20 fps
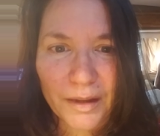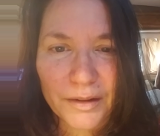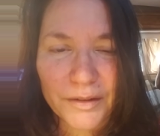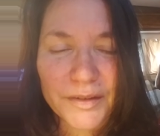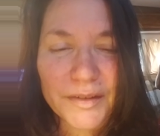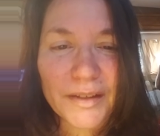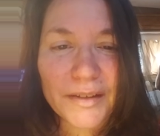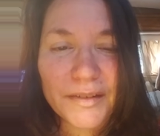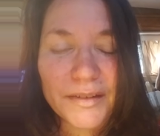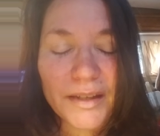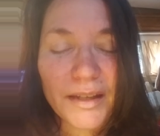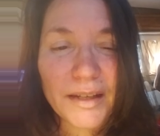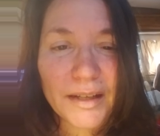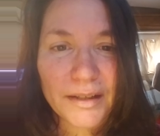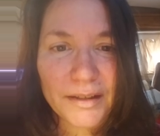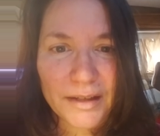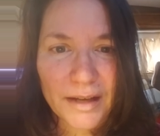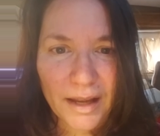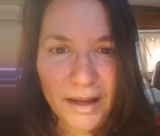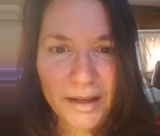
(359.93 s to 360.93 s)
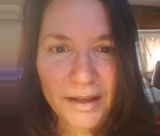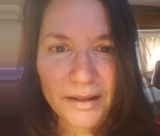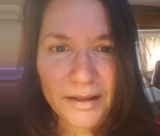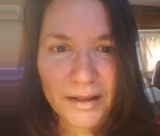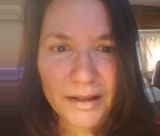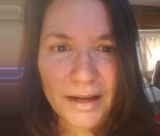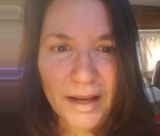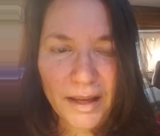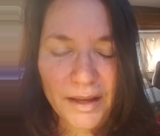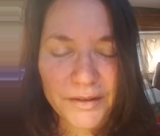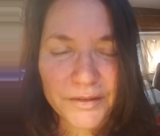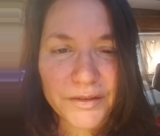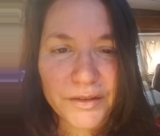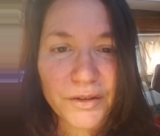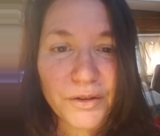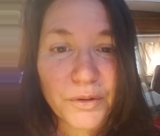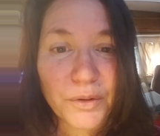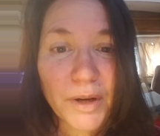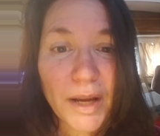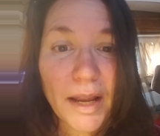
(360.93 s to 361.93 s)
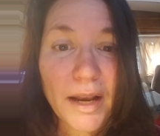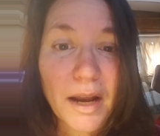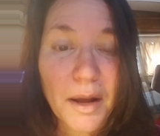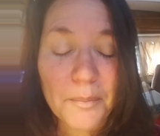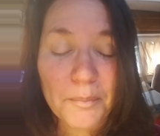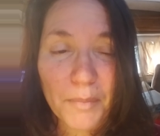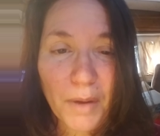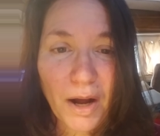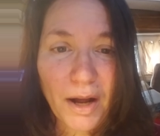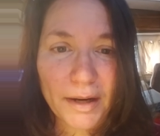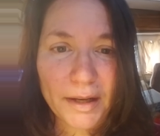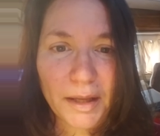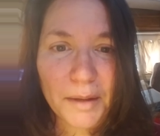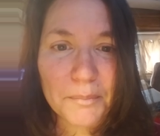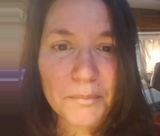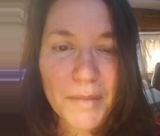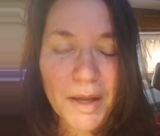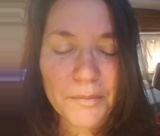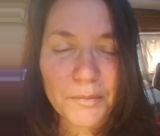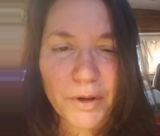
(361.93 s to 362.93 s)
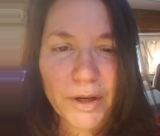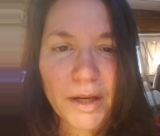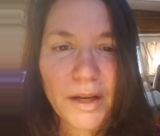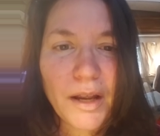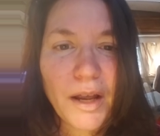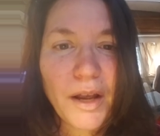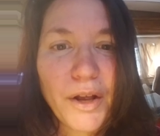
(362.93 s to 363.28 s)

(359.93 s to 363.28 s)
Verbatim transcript: 60 to 90 days to create a body memory.